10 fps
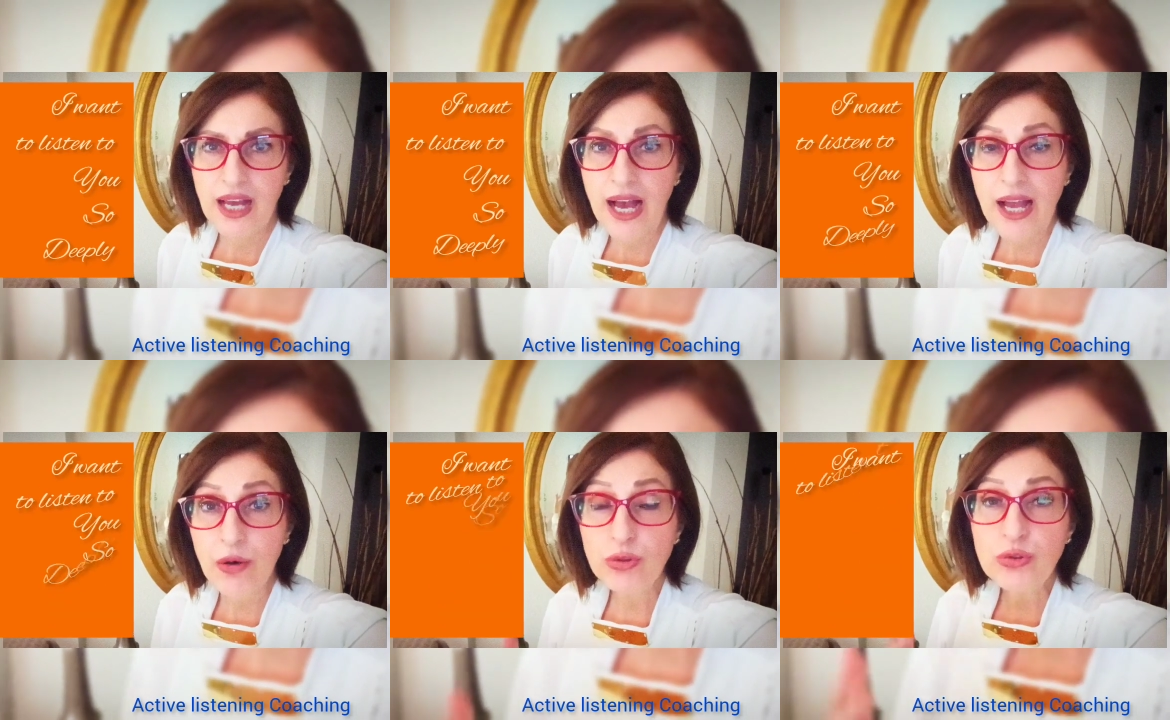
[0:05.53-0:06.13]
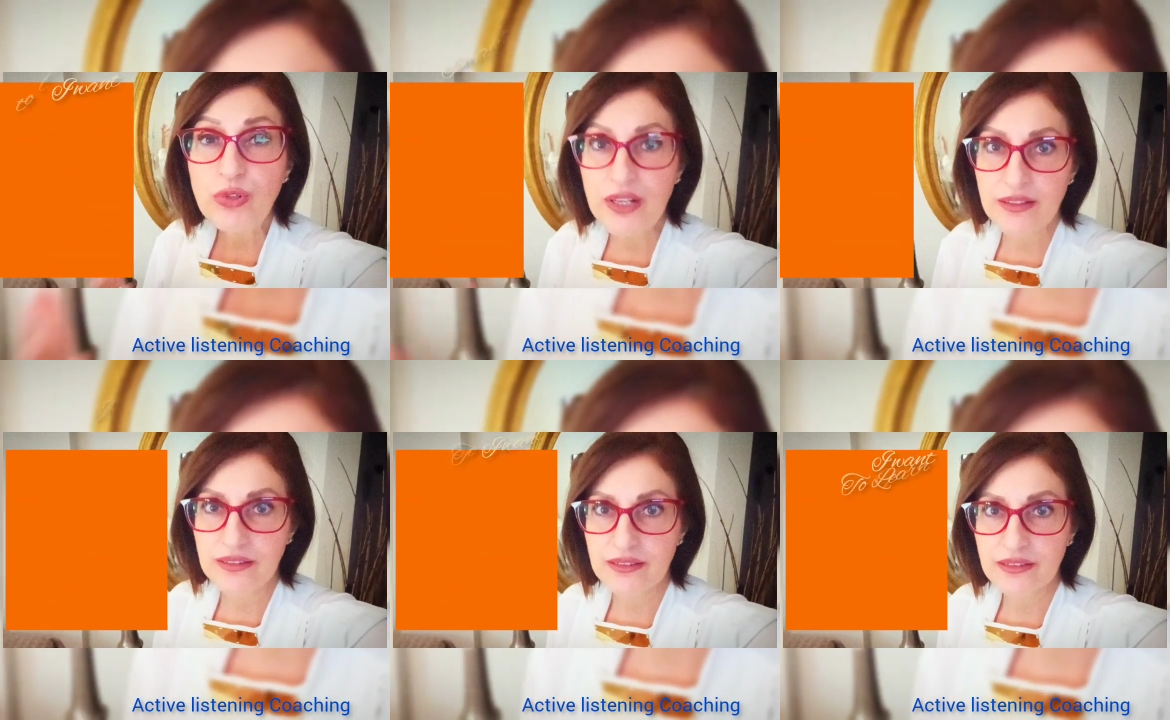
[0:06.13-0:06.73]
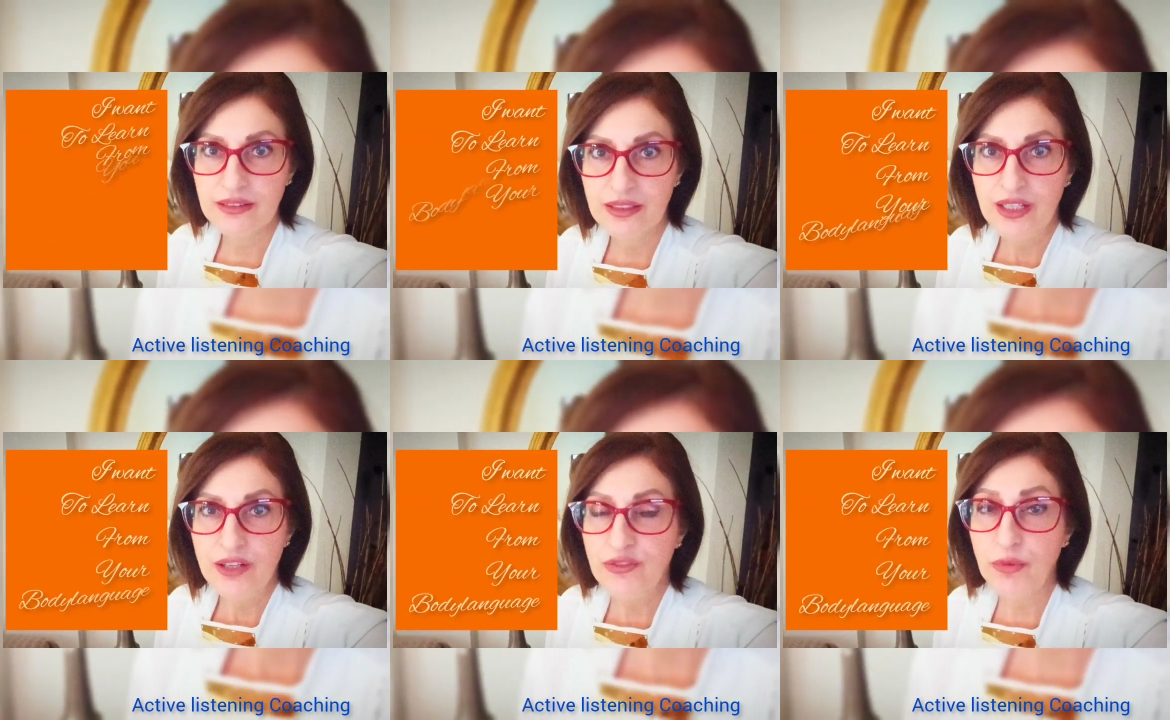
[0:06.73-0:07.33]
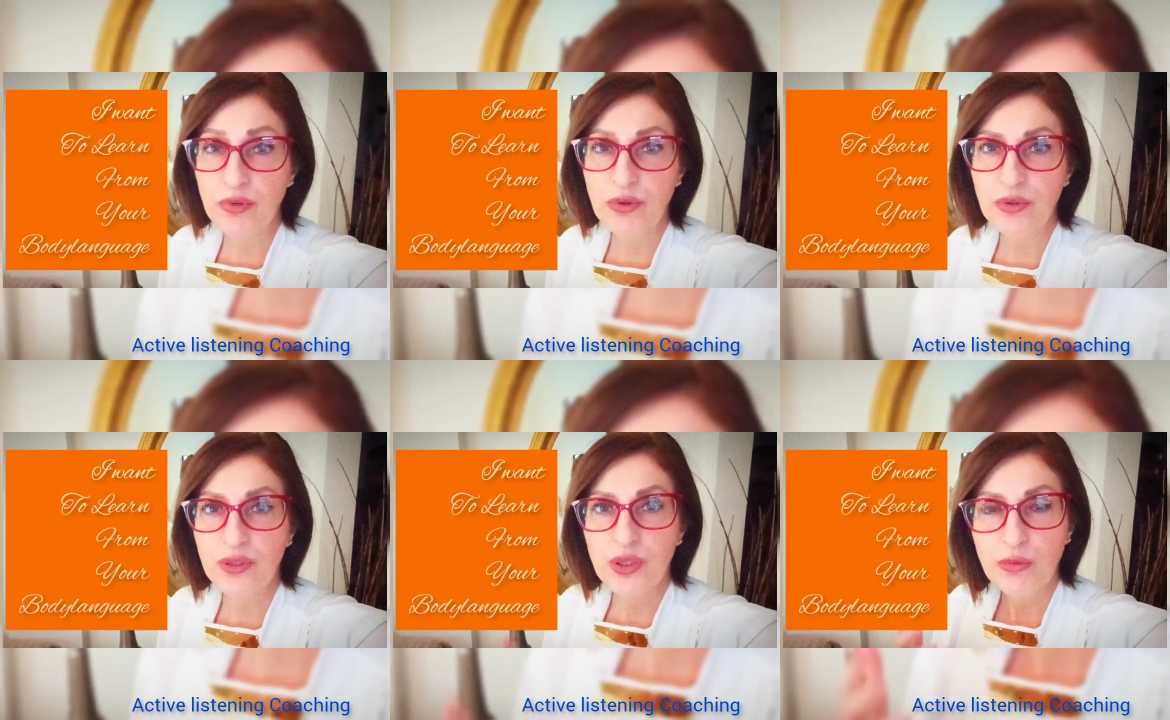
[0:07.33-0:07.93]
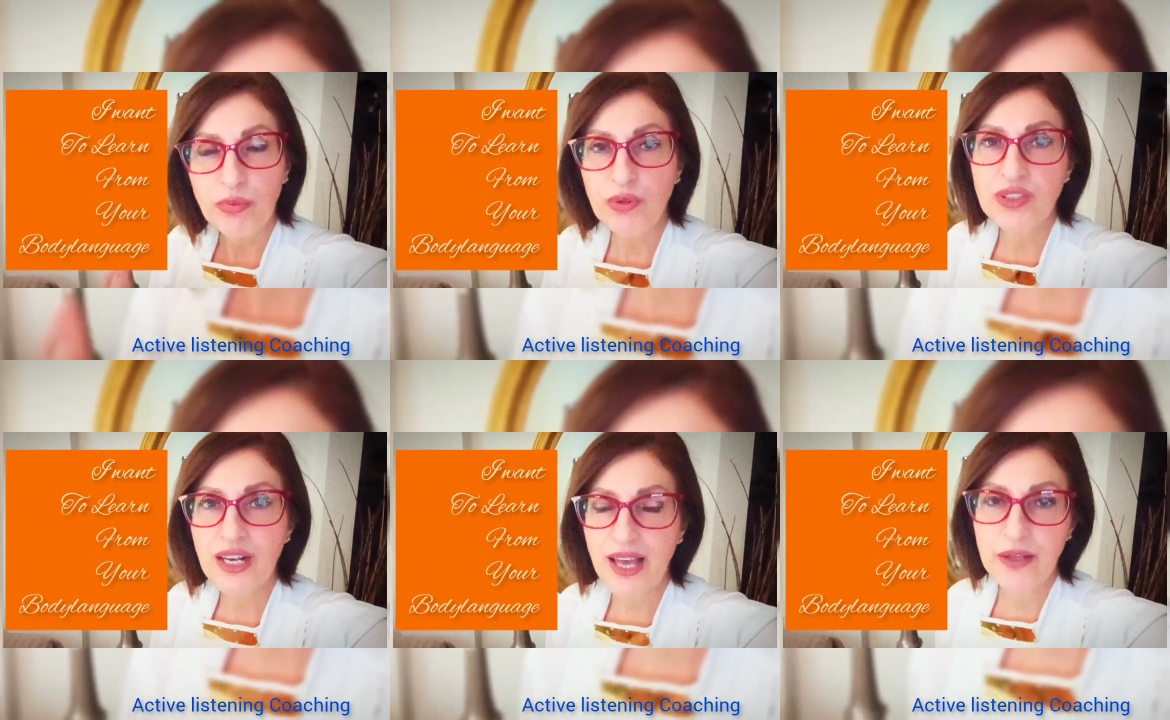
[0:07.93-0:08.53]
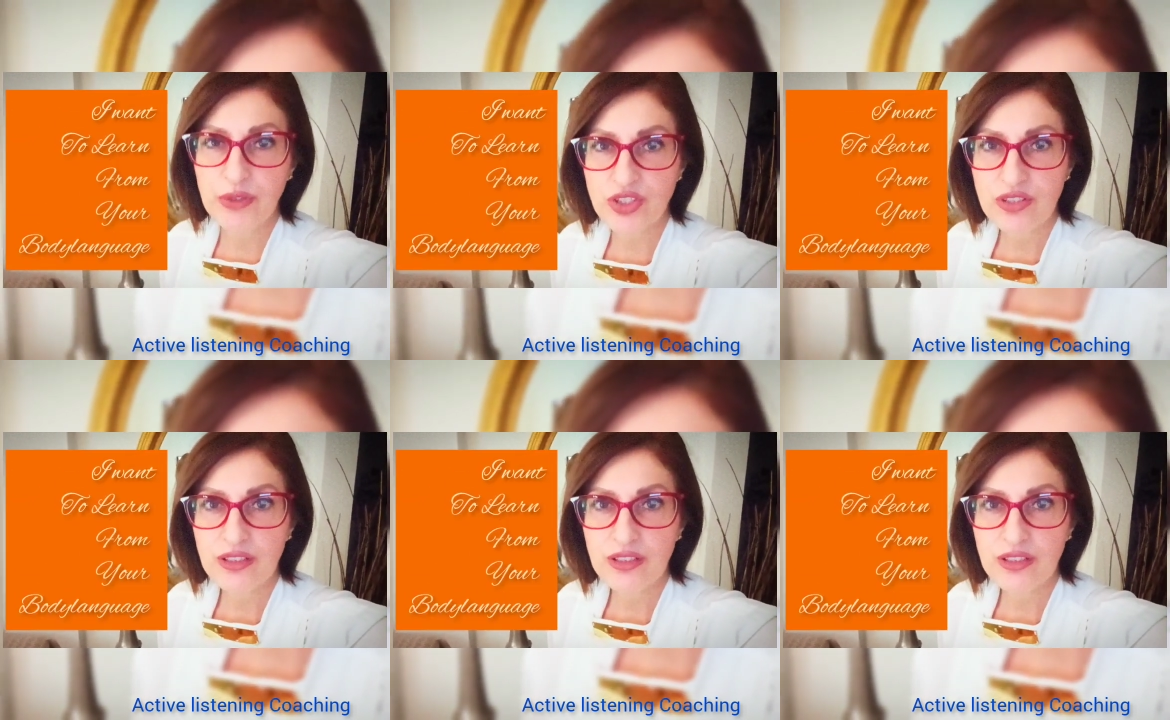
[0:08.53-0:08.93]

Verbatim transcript: I want to learn from your body language.